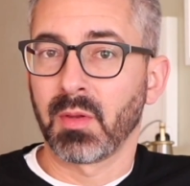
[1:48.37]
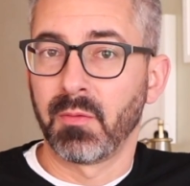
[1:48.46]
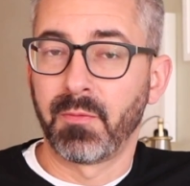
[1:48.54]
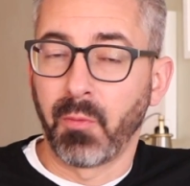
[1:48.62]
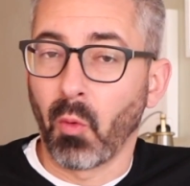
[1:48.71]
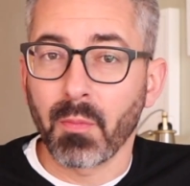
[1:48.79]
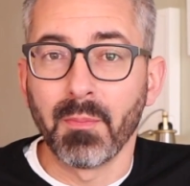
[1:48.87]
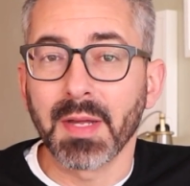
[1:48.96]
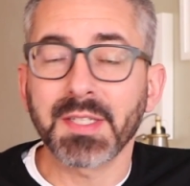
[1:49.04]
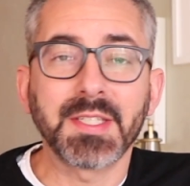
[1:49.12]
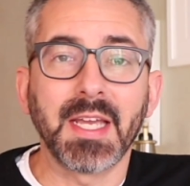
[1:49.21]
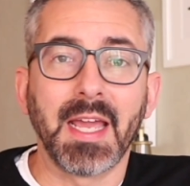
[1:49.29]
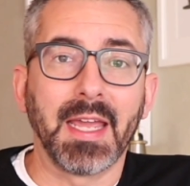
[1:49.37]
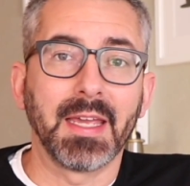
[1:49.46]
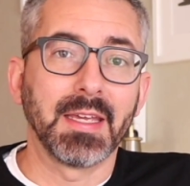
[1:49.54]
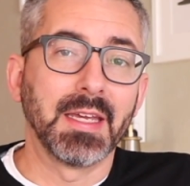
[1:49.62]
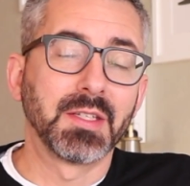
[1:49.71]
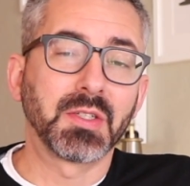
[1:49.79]
Ford
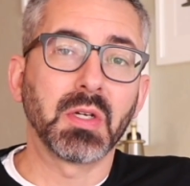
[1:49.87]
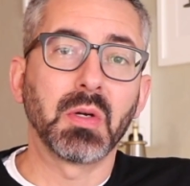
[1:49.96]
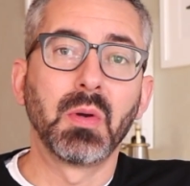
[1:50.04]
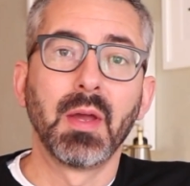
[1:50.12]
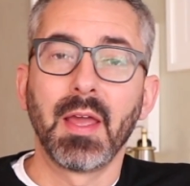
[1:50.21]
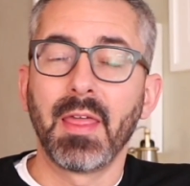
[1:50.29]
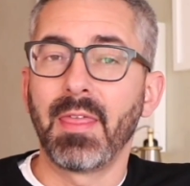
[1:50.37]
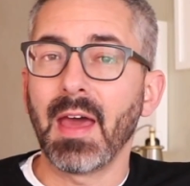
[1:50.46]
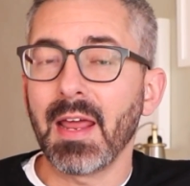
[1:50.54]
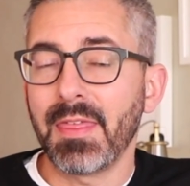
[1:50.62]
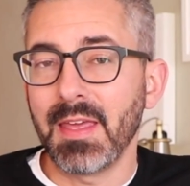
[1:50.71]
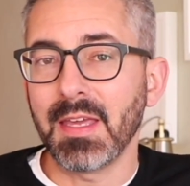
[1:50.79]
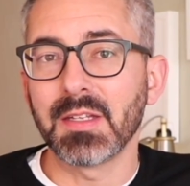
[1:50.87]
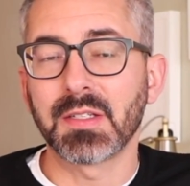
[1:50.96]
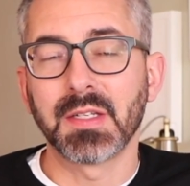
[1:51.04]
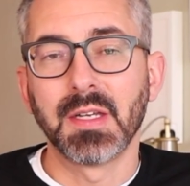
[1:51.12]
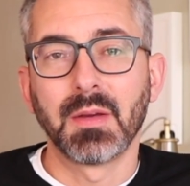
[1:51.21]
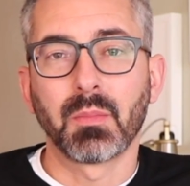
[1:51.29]
Mustang, and so that I think
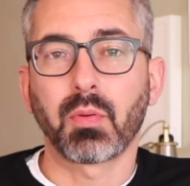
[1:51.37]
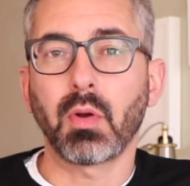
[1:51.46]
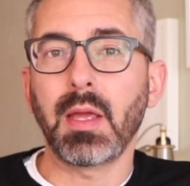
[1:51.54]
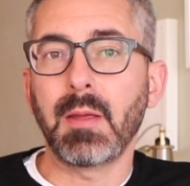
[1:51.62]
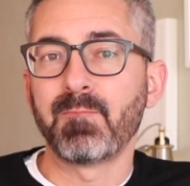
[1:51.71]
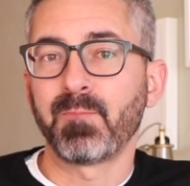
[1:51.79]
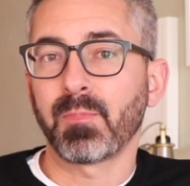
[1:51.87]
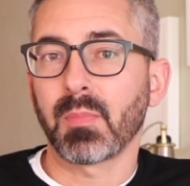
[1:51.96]
is pretty